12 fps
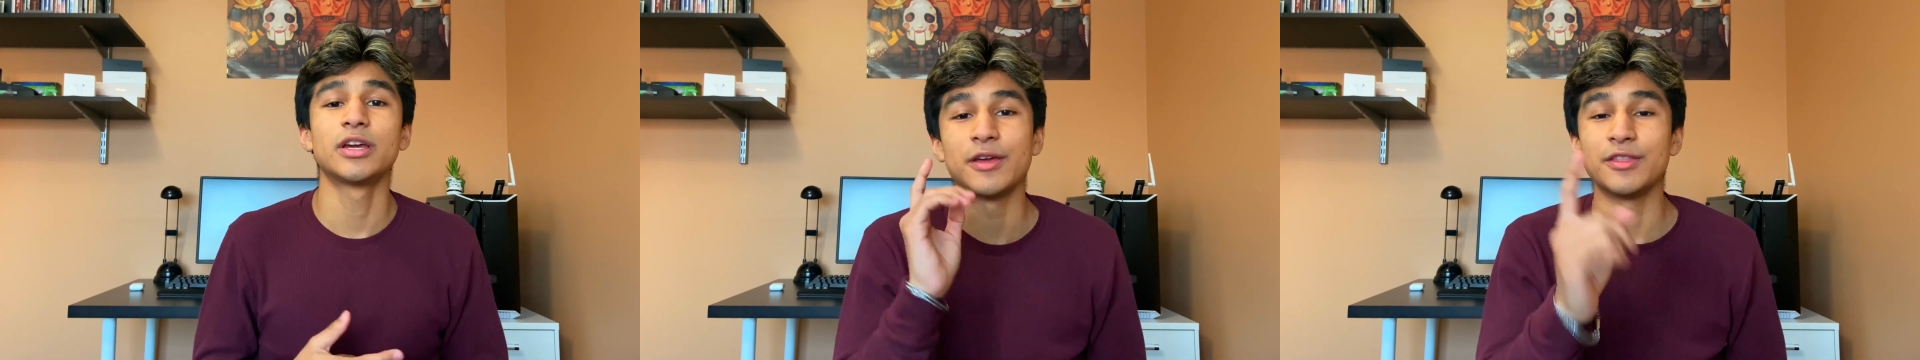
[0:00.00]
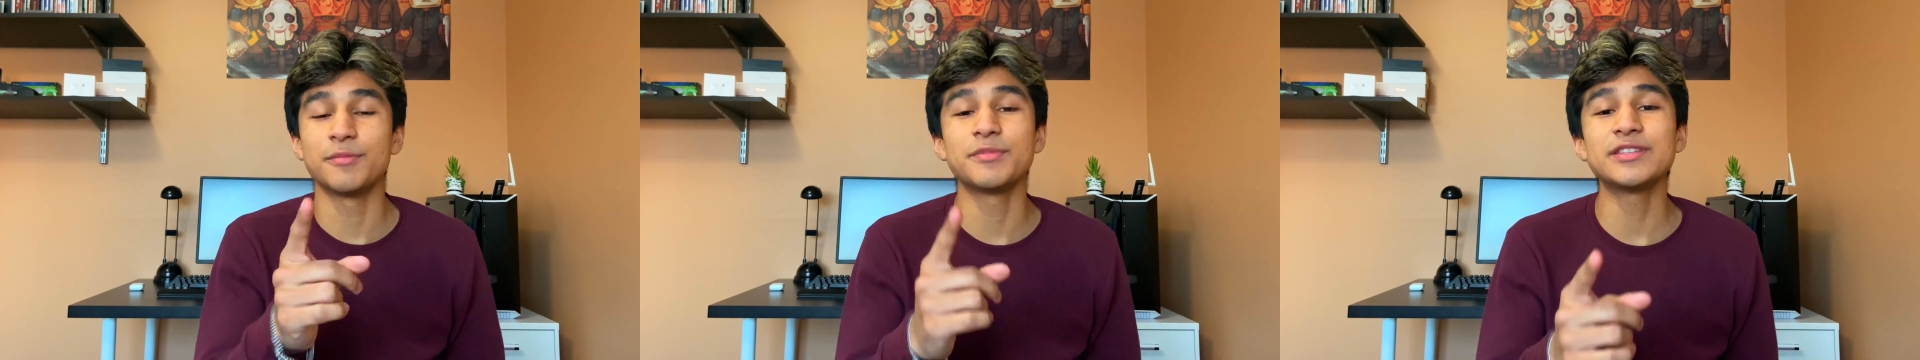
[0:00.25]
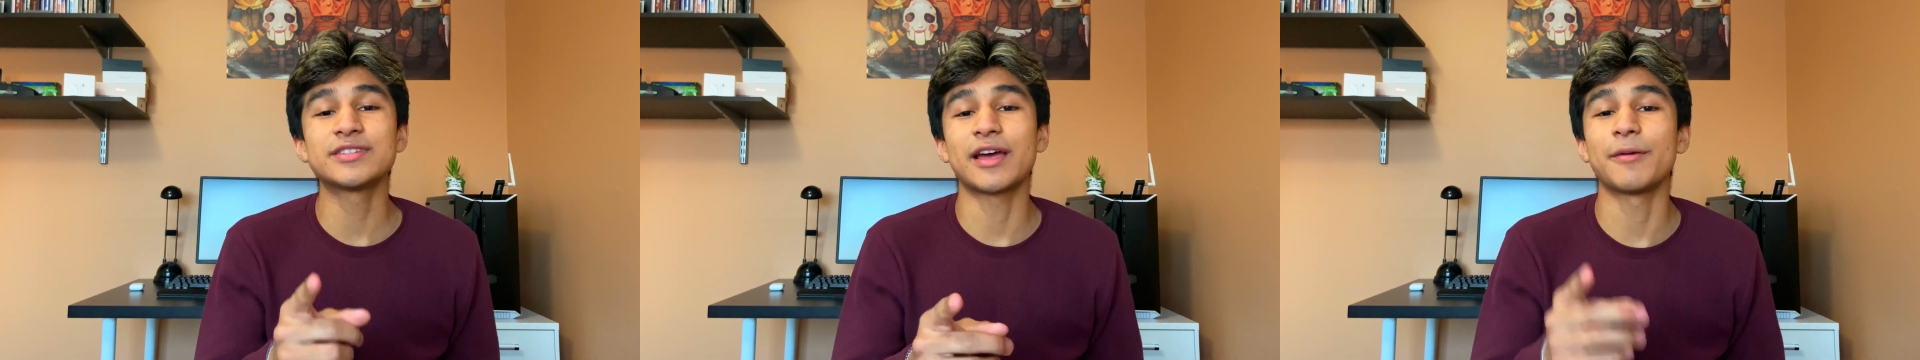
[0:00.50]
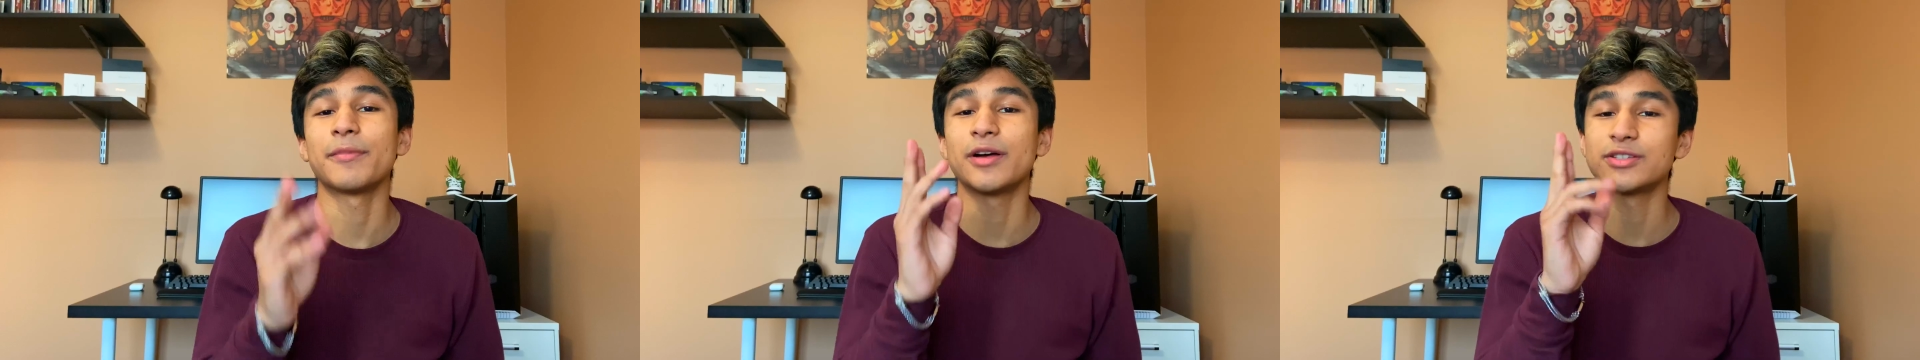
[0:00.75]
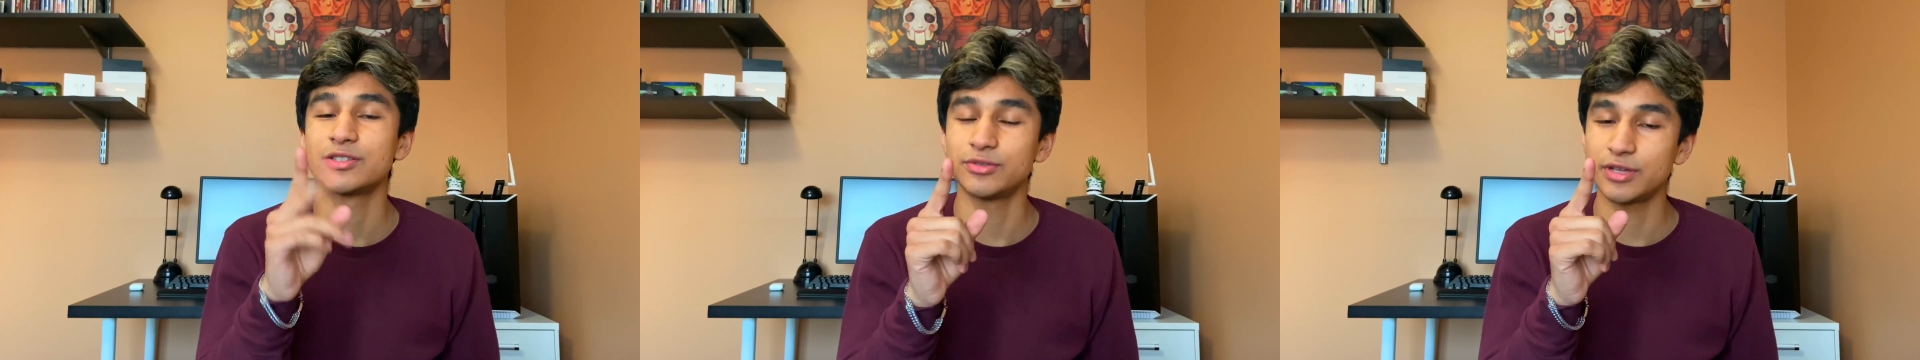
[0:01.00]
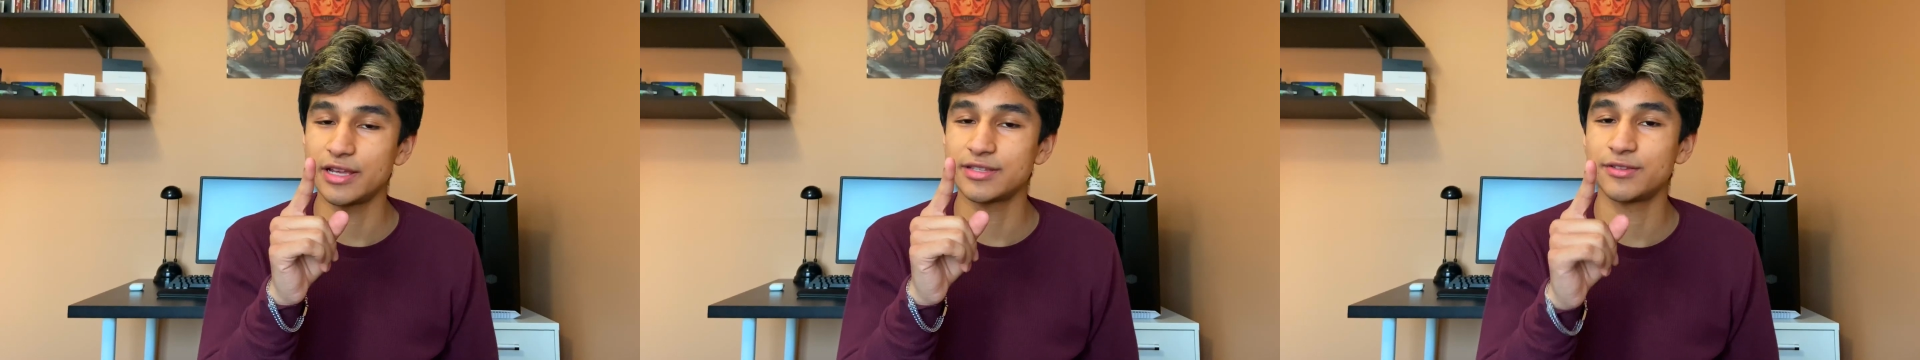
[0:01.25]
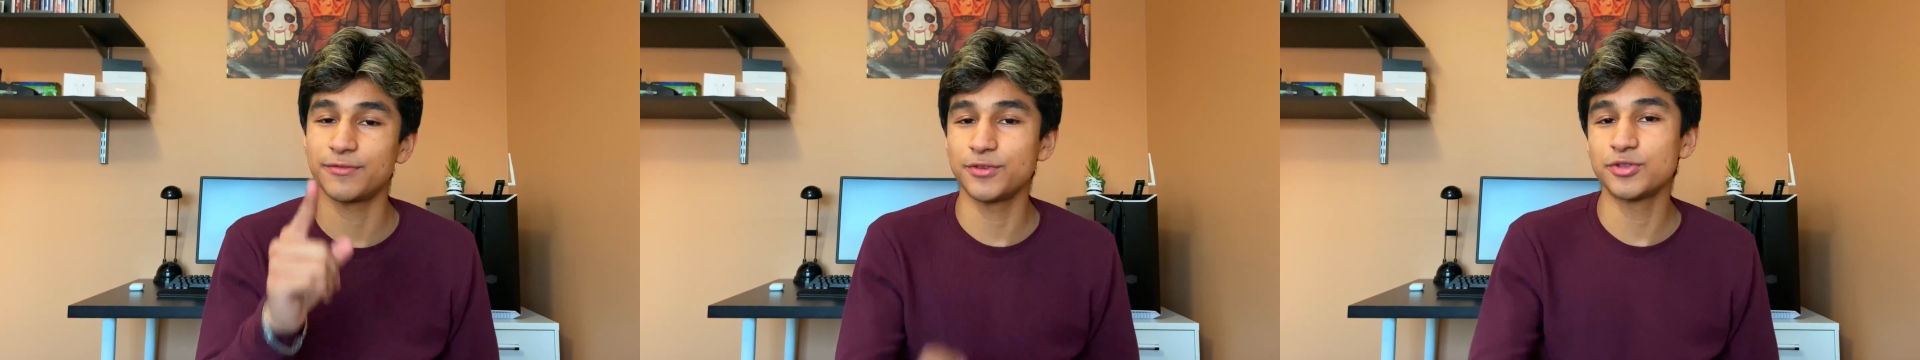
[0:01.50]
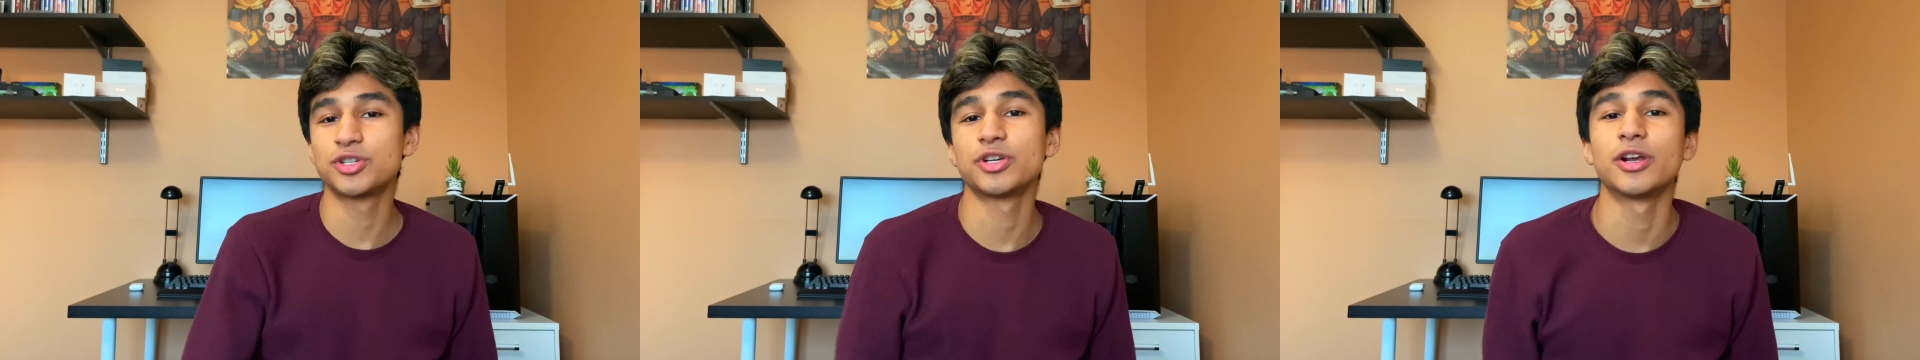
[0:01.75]
In the meantime, I'll see you guys in the
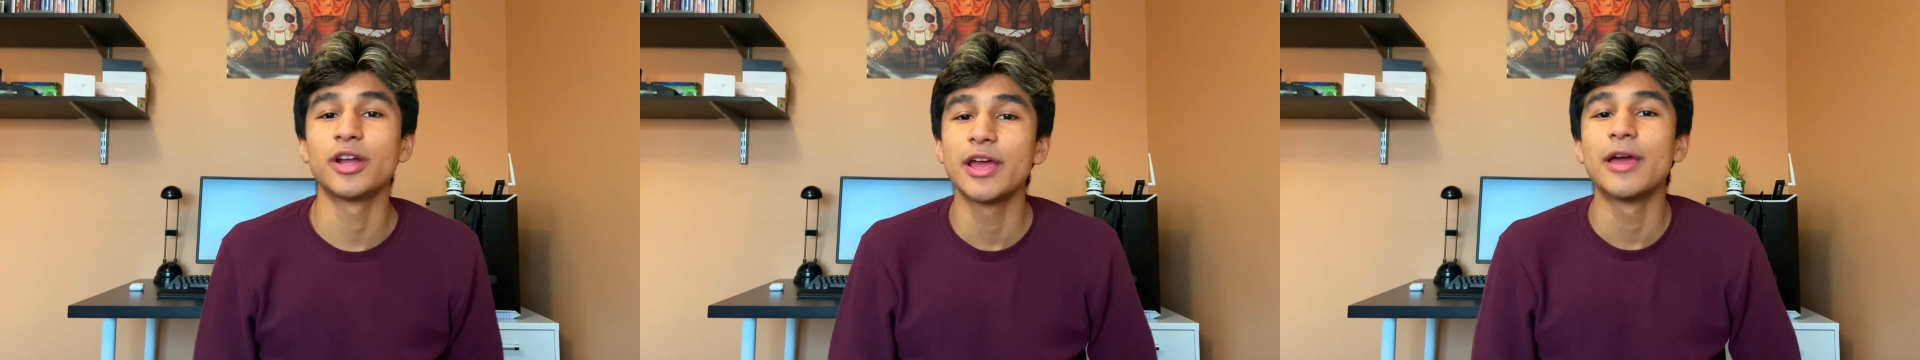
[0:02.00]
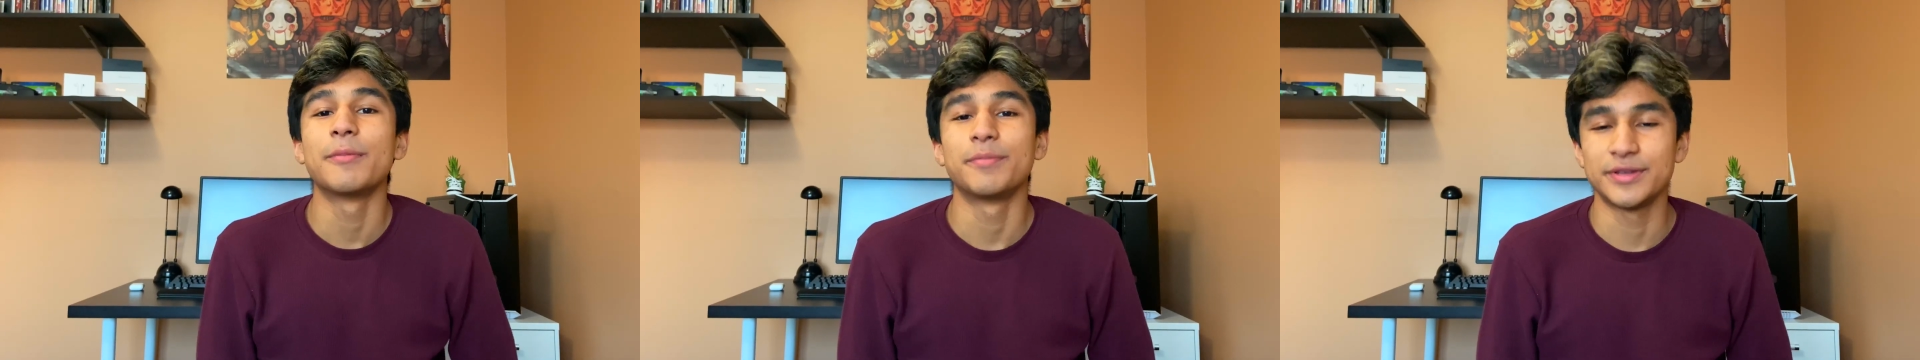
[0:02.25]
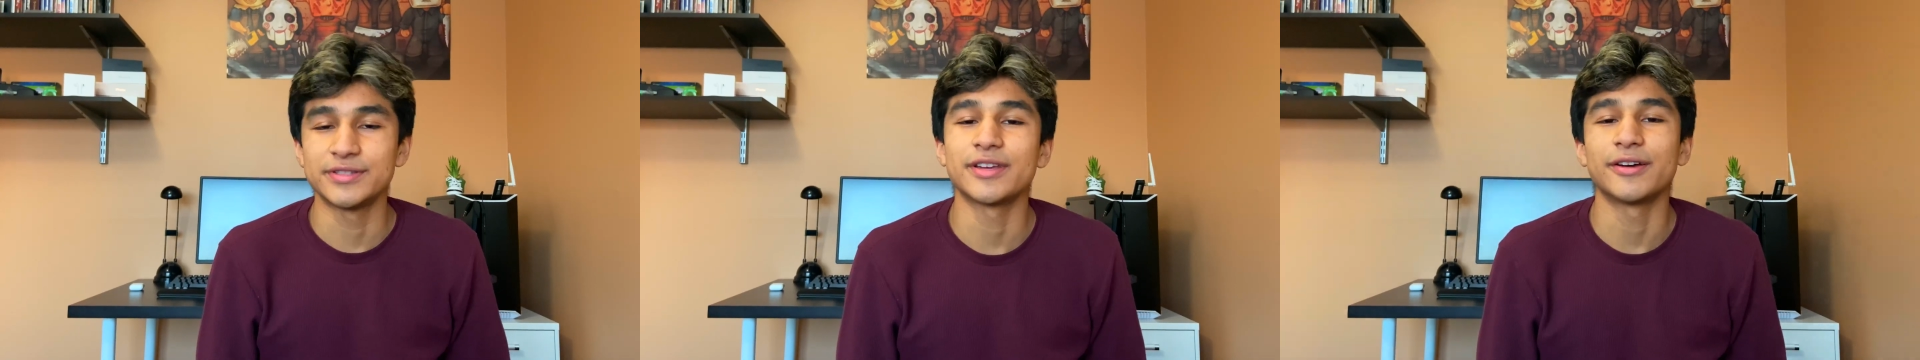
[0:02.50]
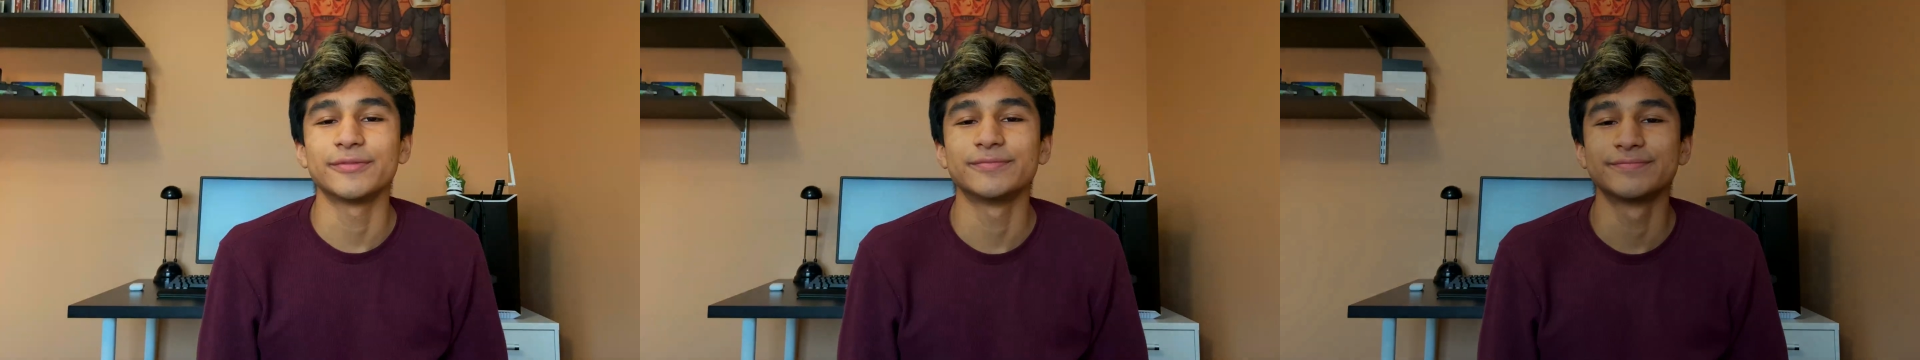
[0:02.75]
future. Peace out.